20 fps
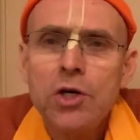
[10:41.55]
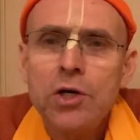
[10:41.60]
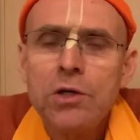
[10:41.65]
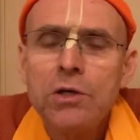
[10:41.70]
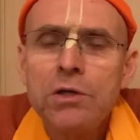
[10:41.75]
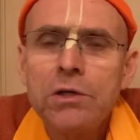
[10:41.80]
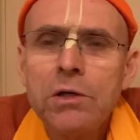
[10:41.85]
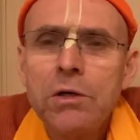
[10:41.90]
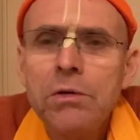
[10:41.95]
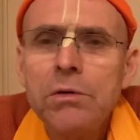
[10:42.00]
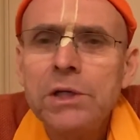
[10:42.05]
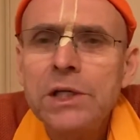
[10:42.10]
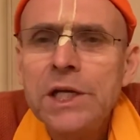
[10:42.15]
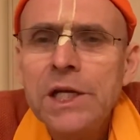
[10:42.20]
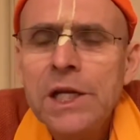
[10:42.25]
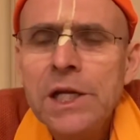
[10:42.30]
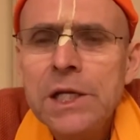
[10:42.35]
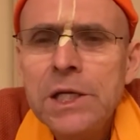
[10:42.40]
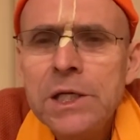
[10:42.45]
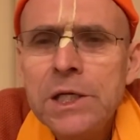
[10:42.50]
So in
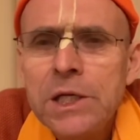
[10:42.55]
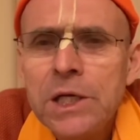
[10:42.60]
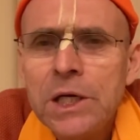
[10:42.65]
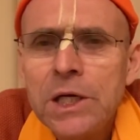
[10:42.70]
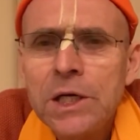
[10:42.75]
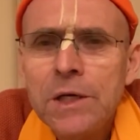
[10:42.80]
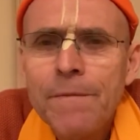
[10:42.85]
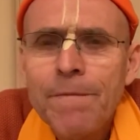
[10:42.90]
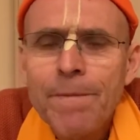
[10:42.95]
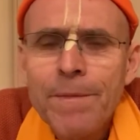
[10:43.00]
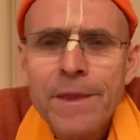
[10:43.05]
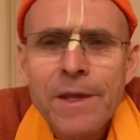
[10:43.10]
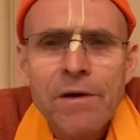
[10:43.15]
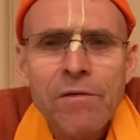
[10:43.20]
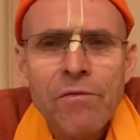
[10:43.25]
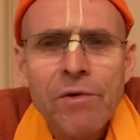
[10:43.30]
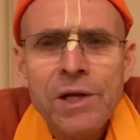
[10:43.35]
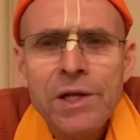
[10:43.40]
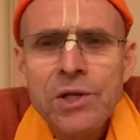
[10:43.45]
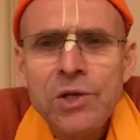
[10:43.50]
India,
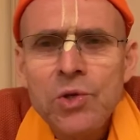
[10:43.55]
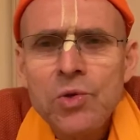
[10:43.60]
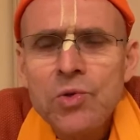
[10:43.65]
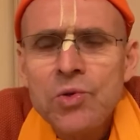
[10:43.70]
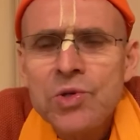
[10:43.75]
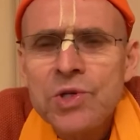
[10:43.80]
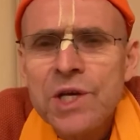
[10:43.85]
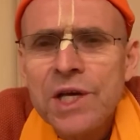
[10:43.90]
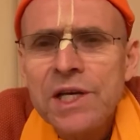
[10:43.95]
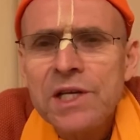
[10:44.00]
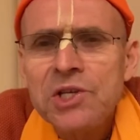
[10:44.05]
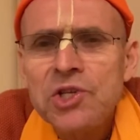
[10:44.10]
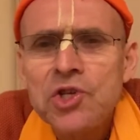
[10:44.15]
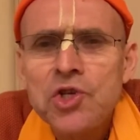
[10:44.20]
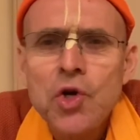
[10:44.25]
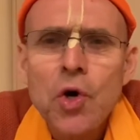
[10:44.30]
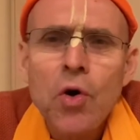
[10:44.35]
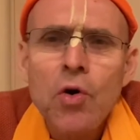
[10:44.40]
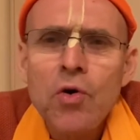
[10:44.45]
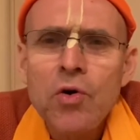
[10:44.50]
when you say
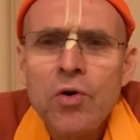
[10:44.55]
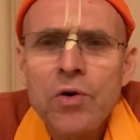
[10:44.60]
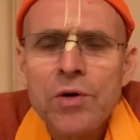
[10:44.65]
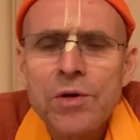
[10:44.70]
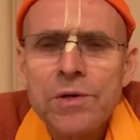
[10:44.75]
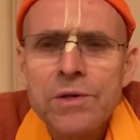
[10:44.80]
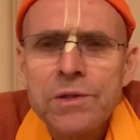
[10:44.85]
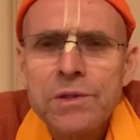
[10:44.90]
chor,